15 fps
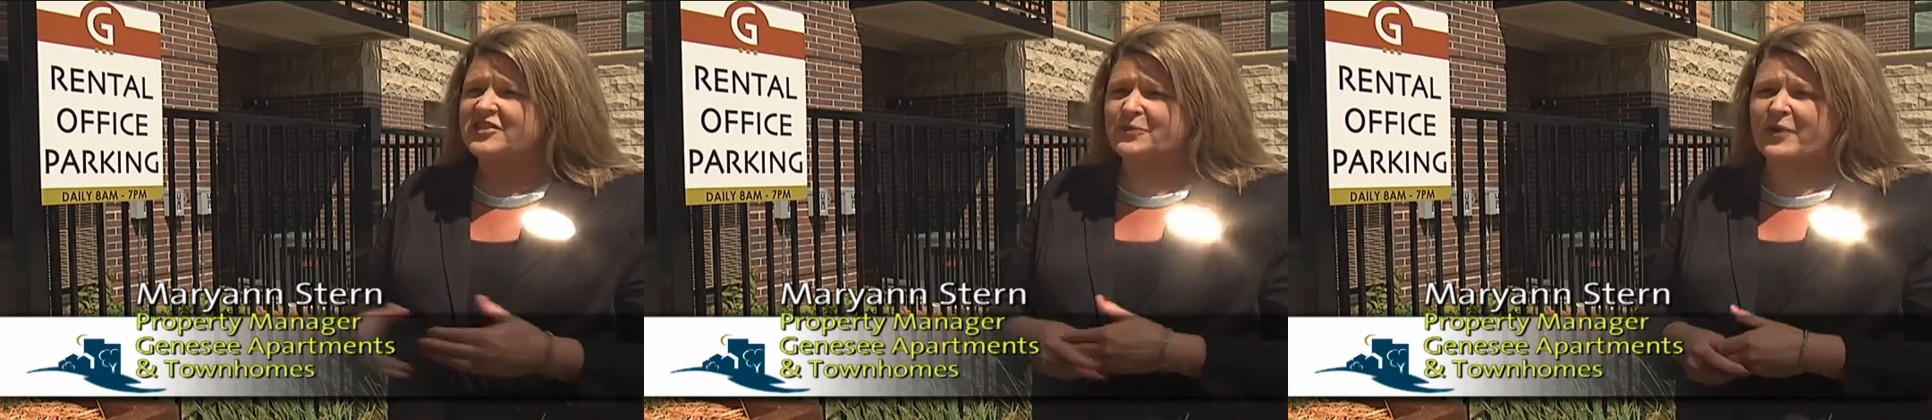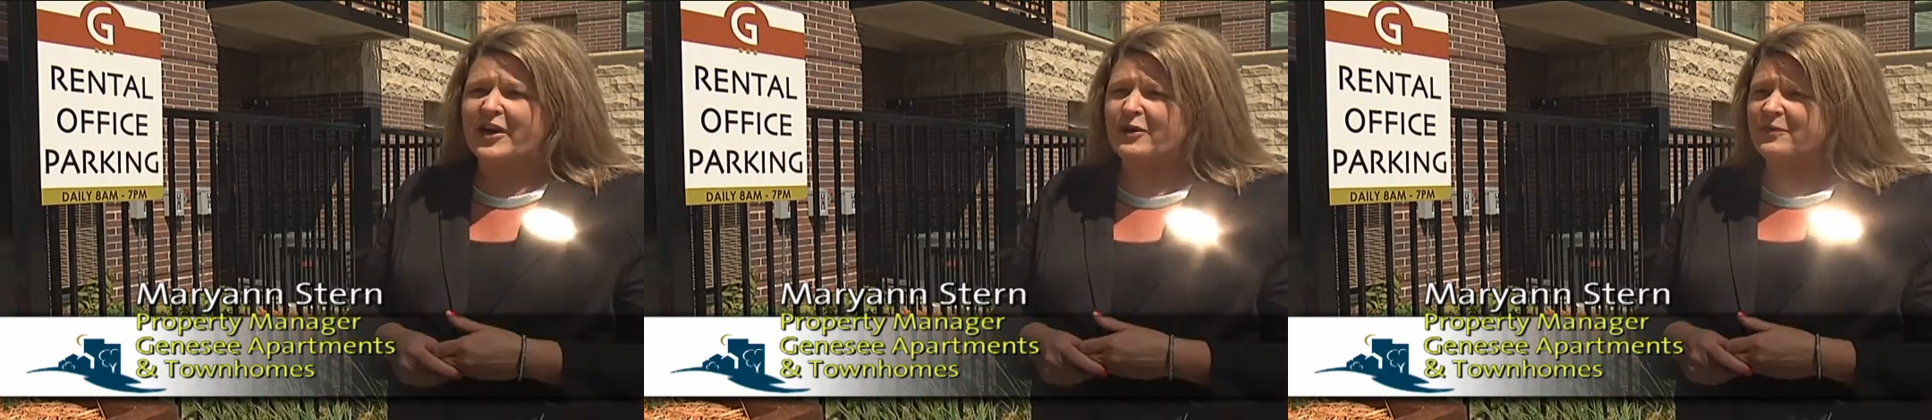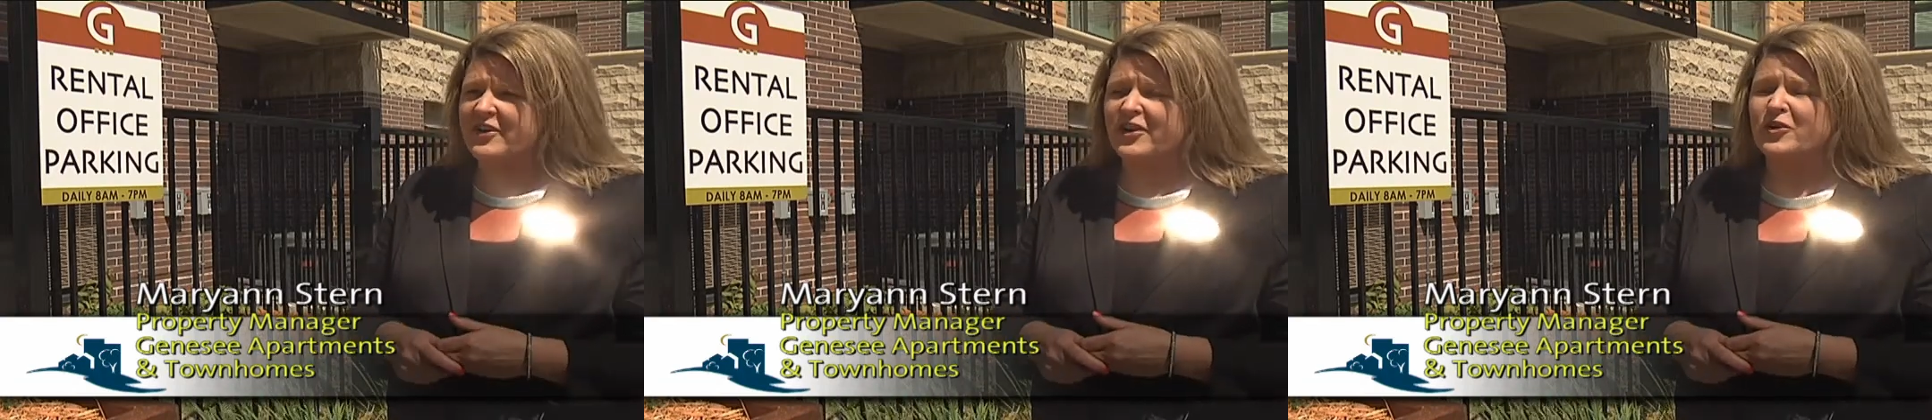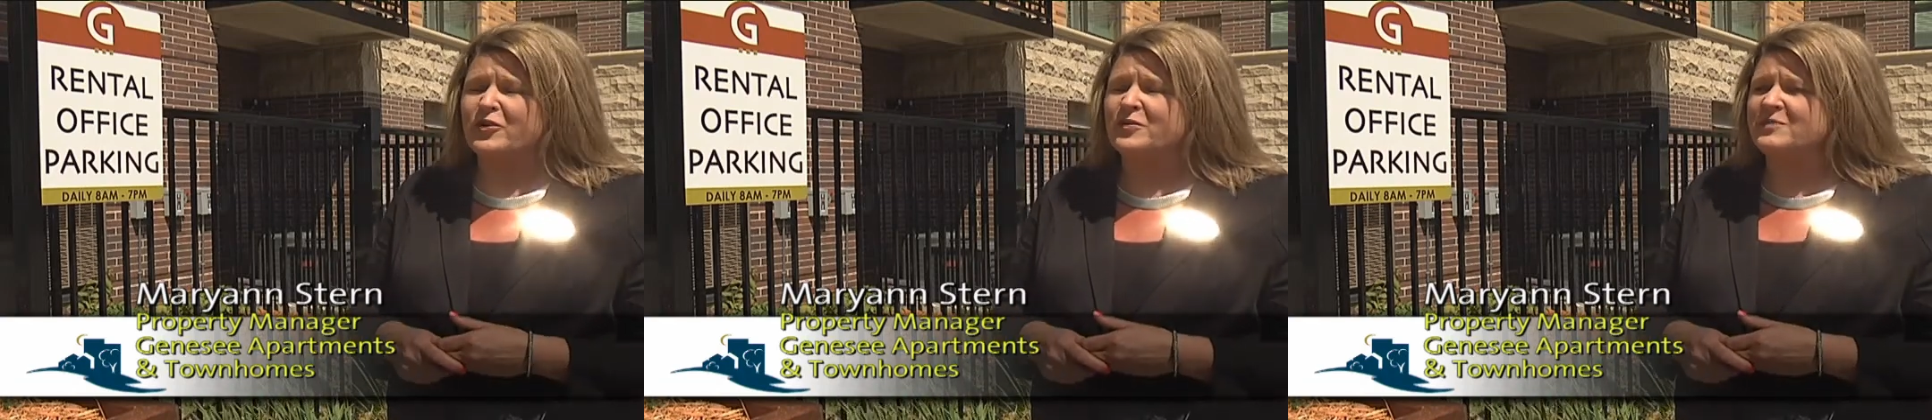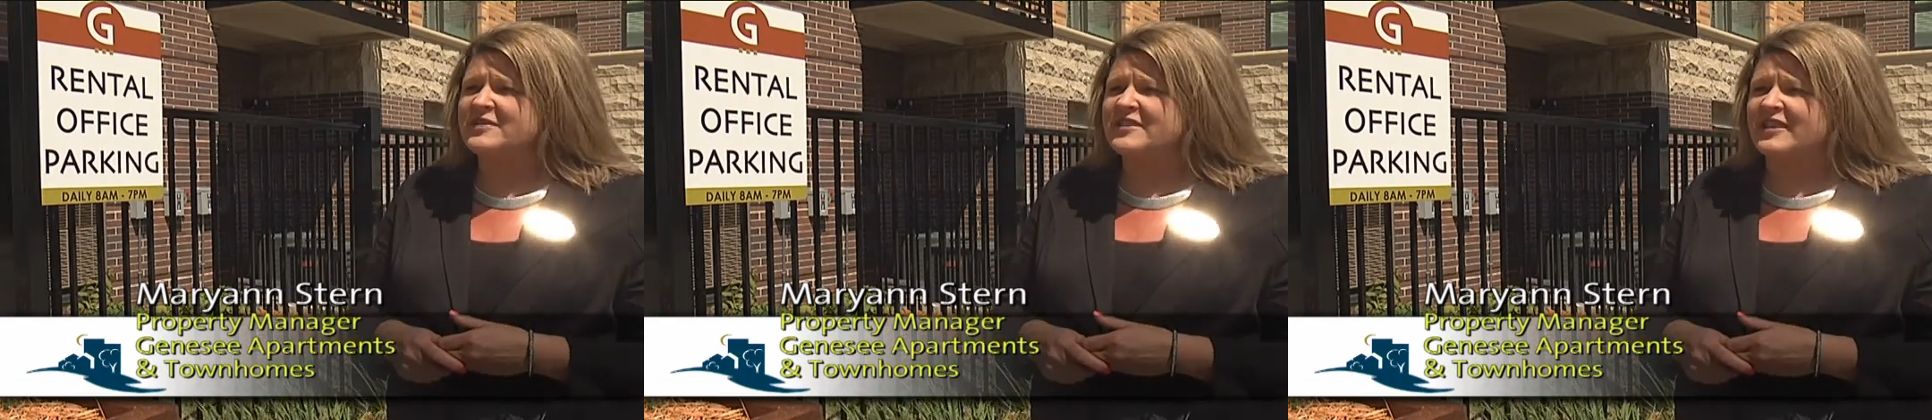apartment
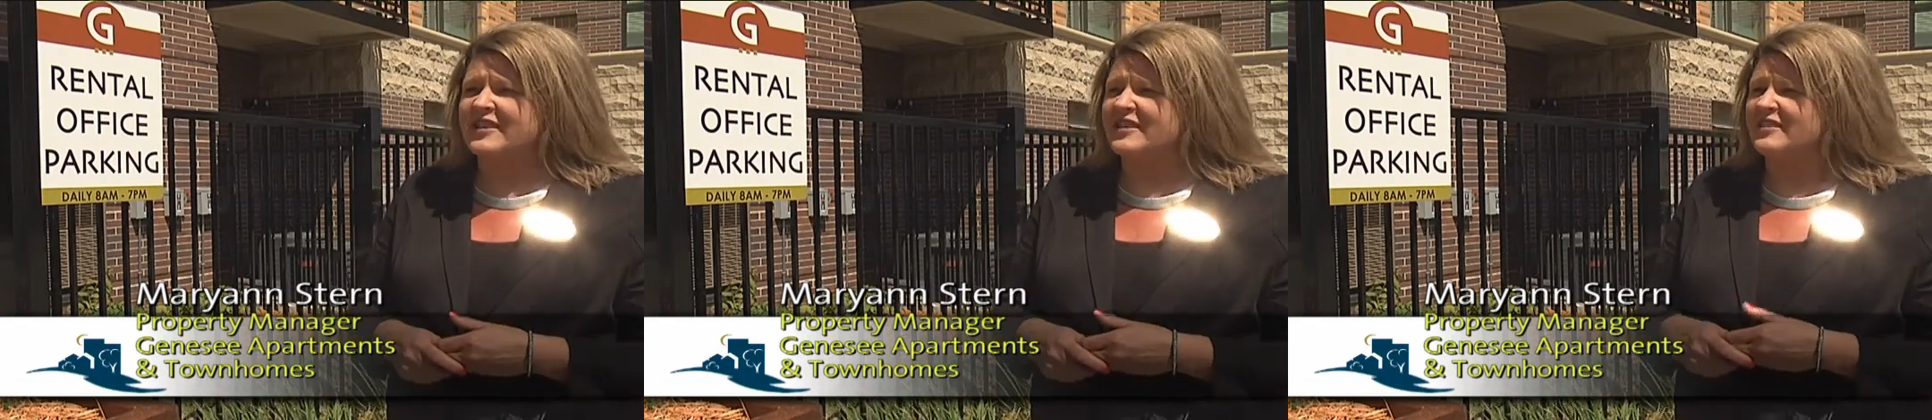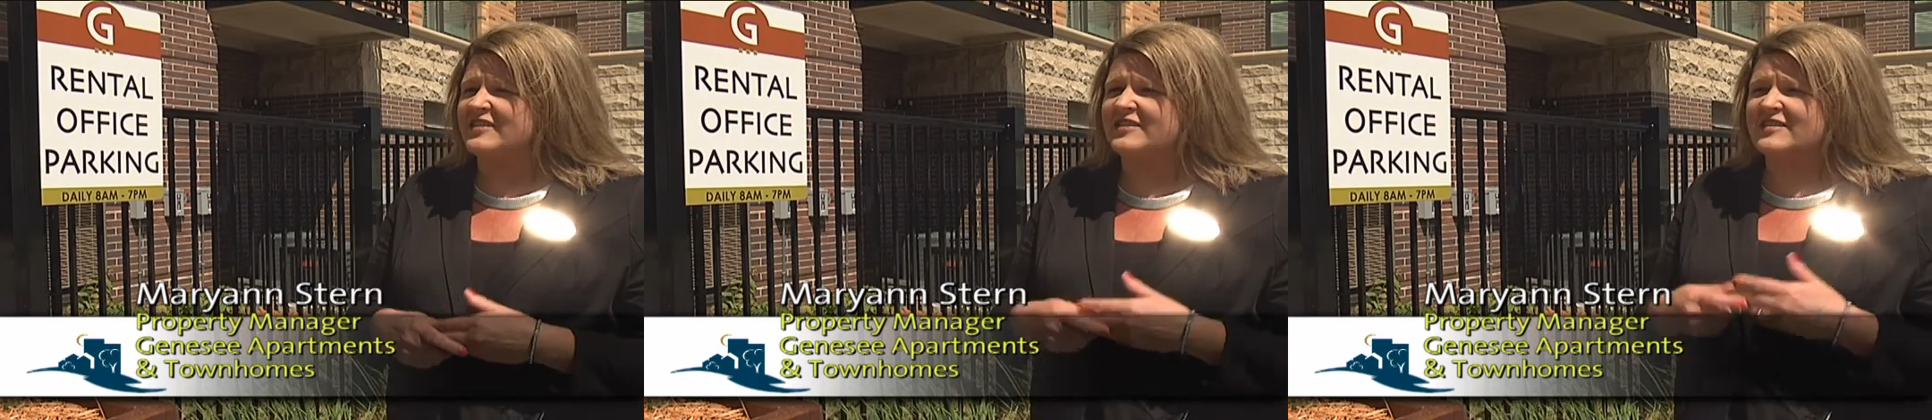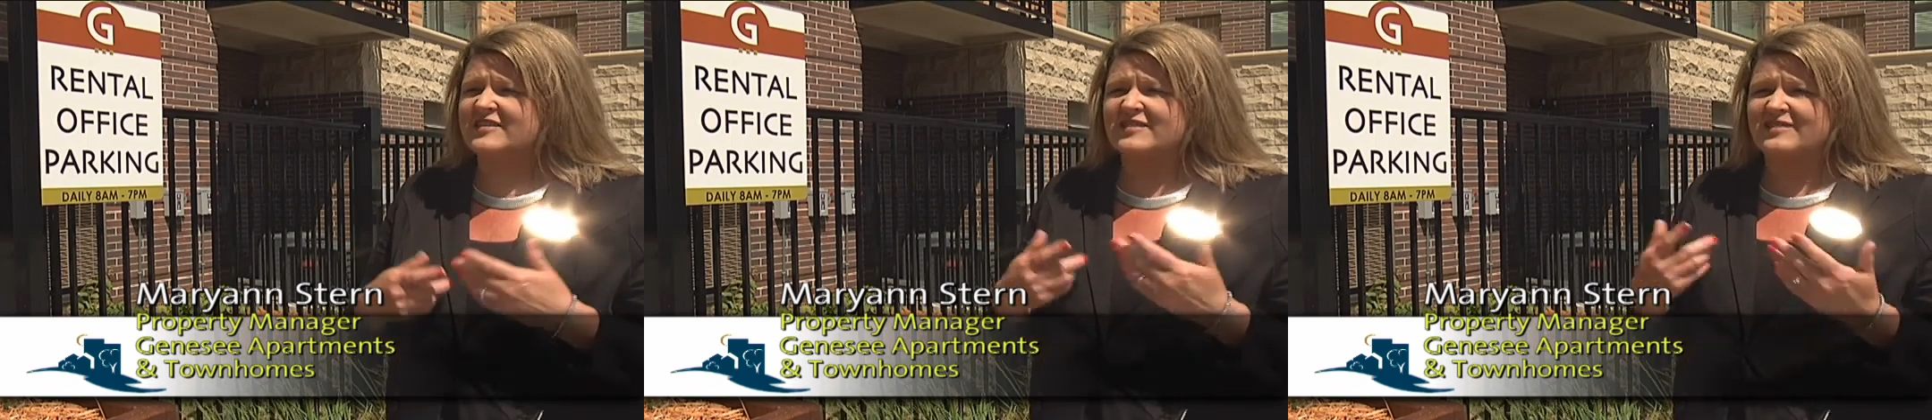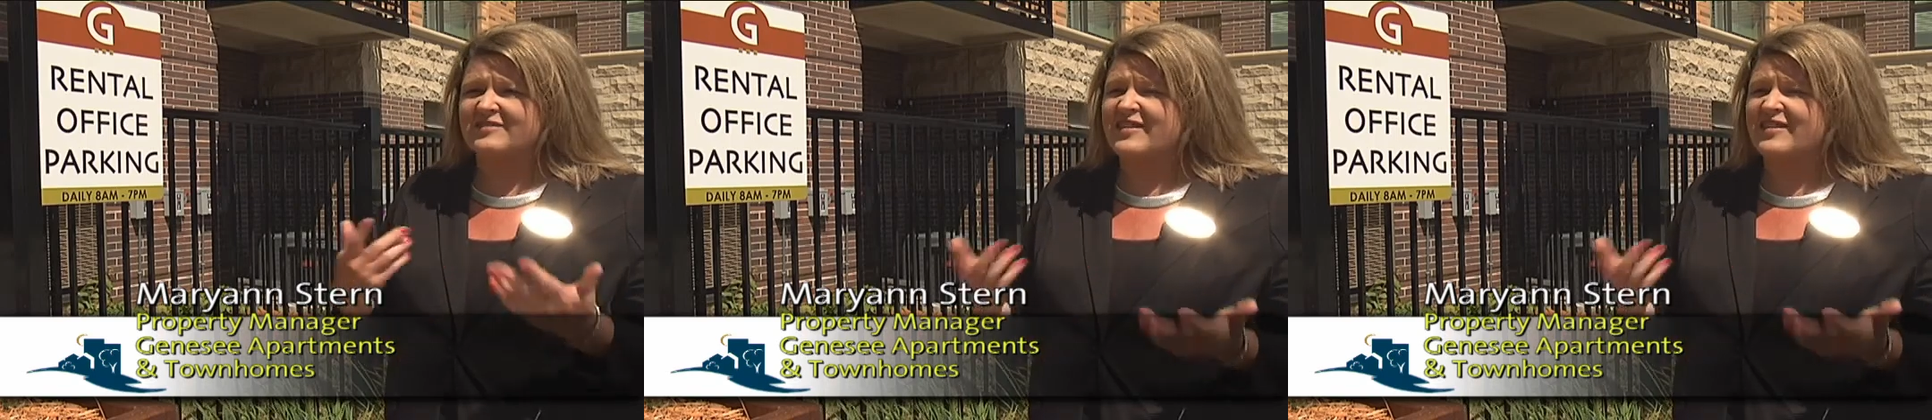homes is